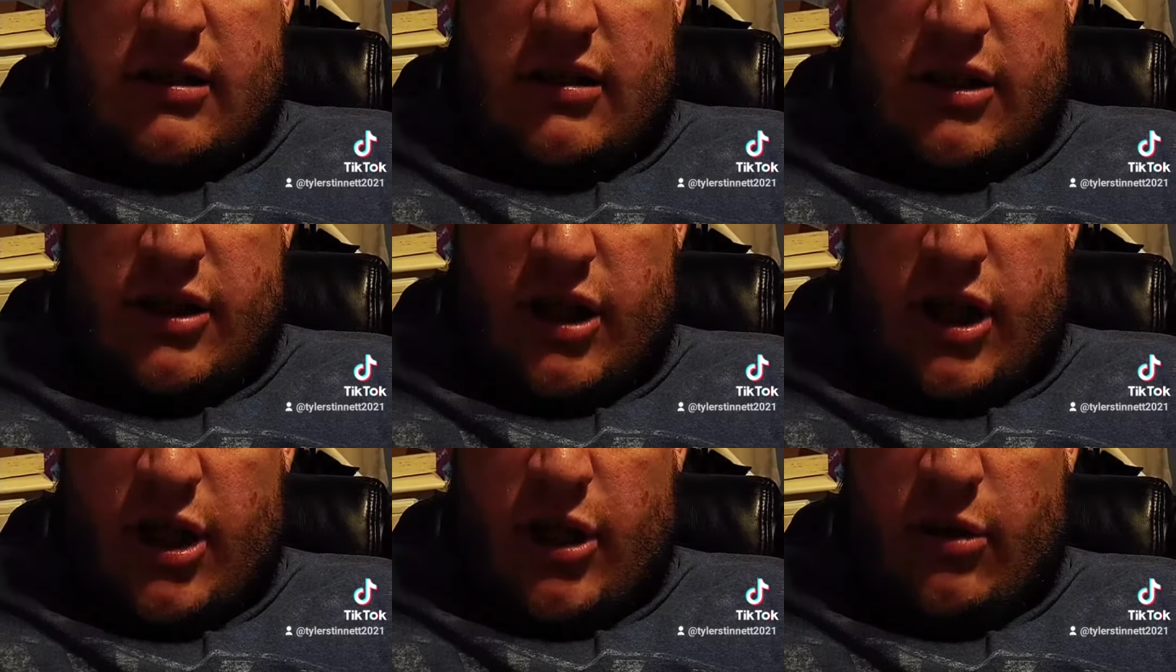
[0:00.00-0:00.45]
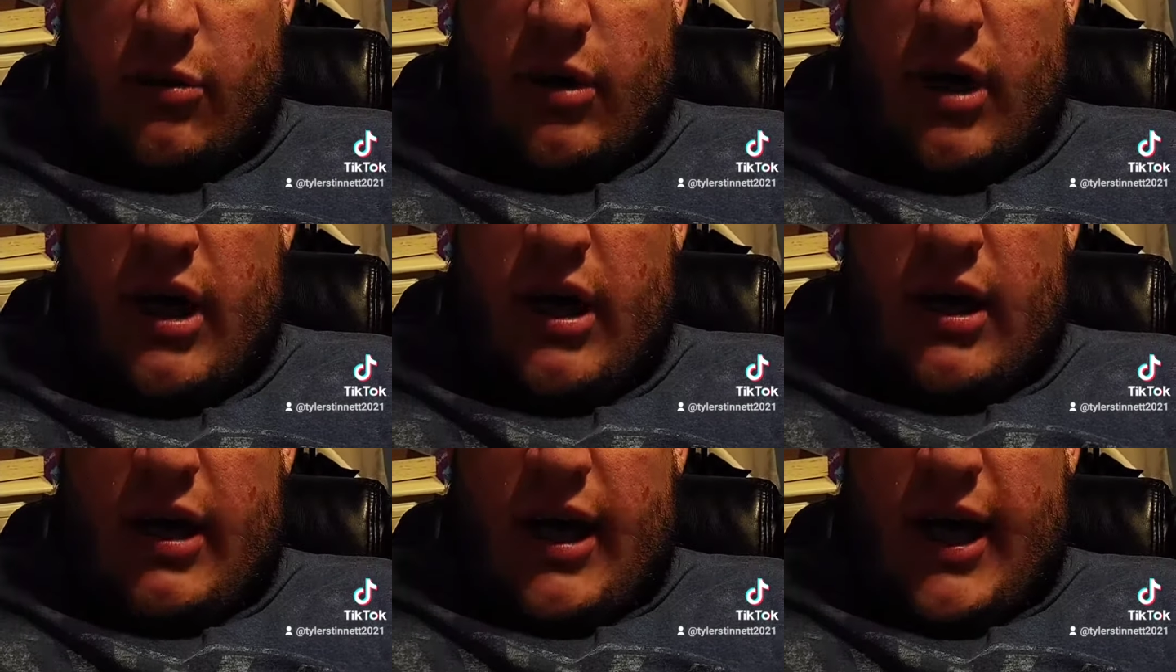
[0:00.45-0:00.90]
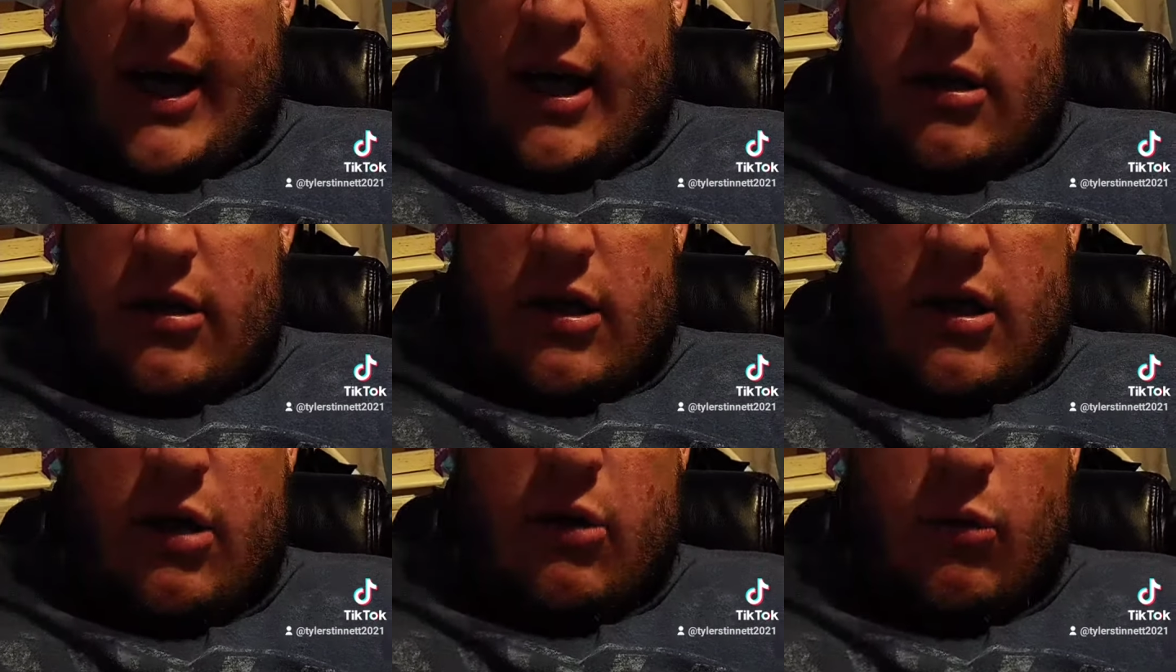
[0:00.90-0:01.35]
So I
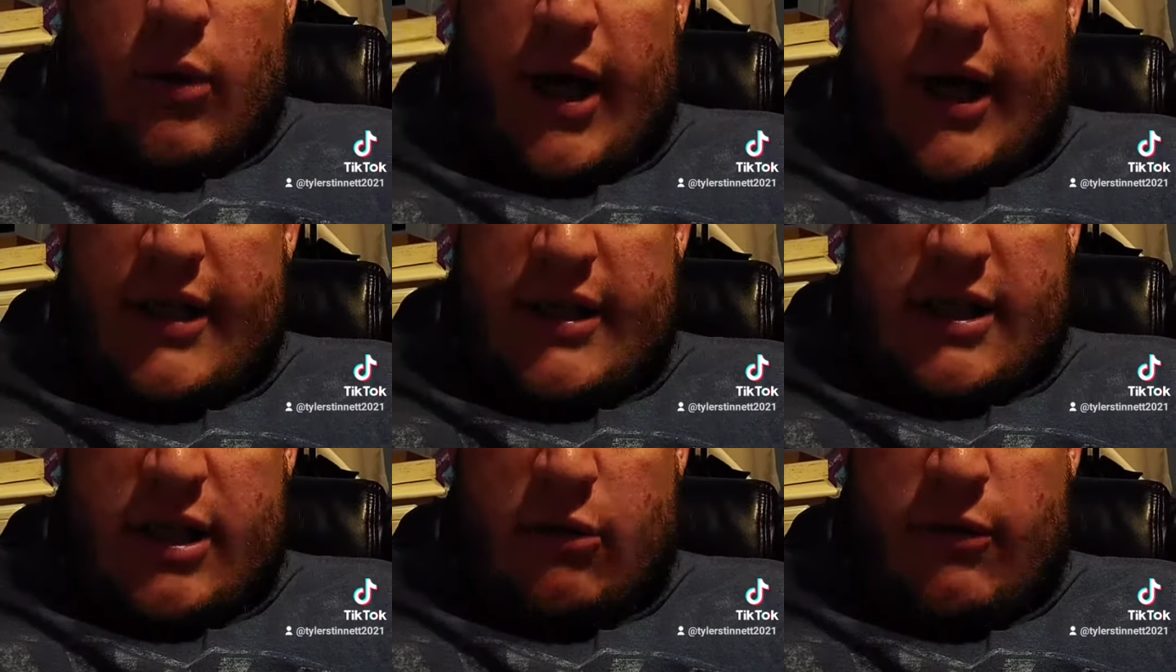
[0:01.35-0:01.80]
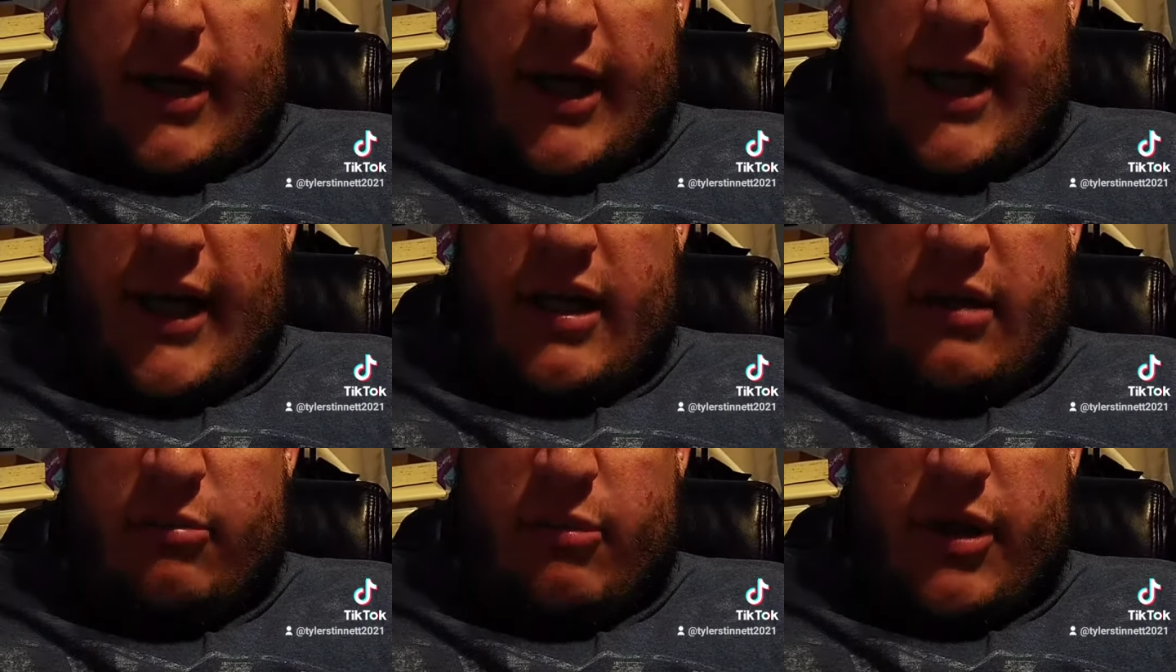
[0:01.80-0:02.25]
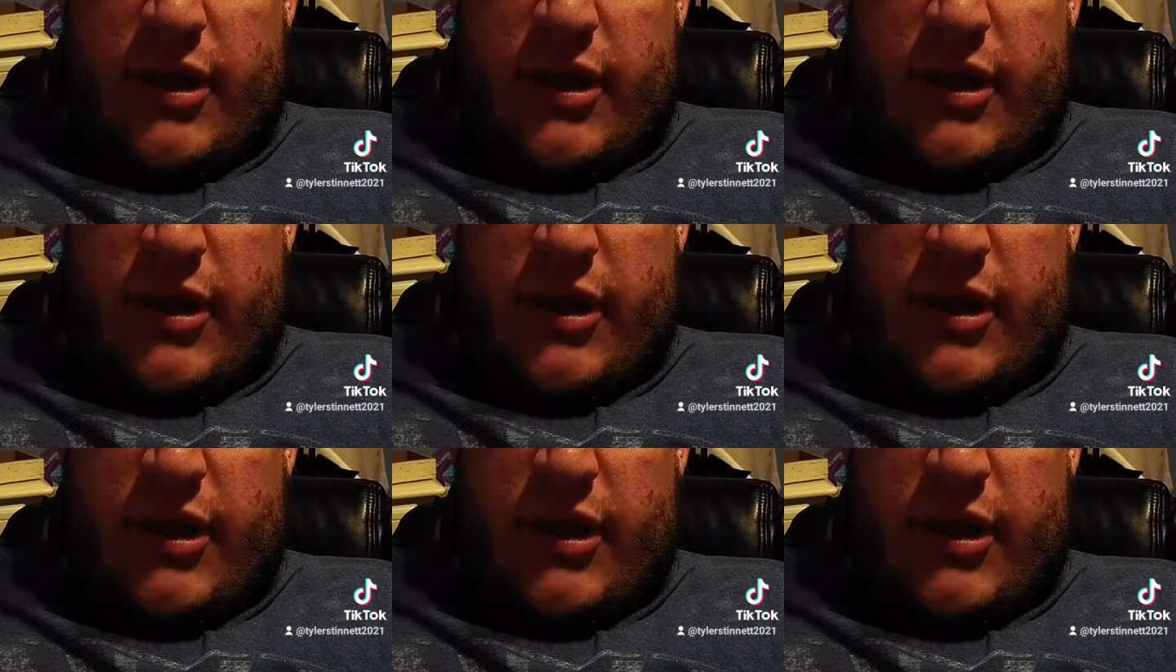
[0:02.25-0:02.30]
don't know why someone had to